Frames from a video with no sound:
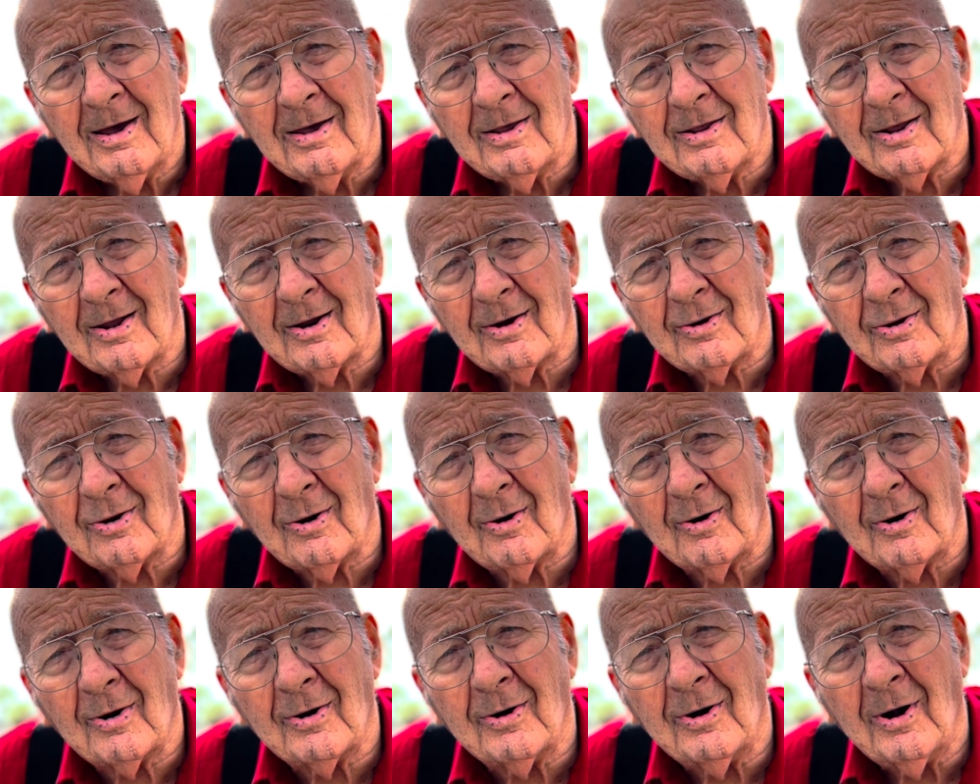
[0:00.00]
The
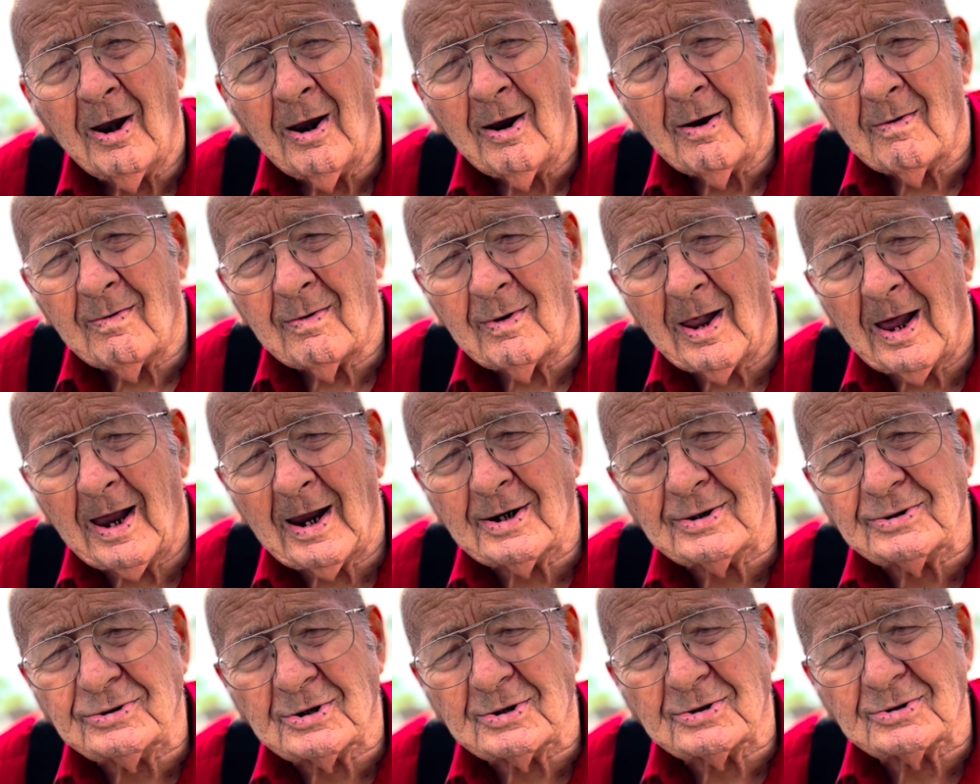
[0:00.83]
Lord
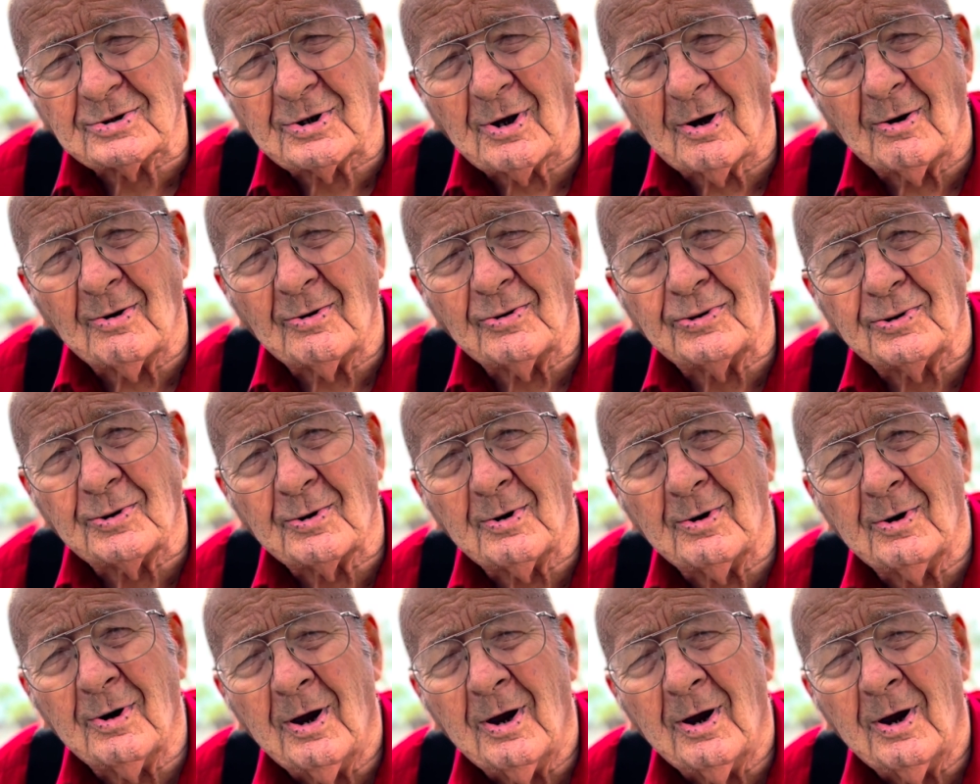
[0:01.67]
lets us go through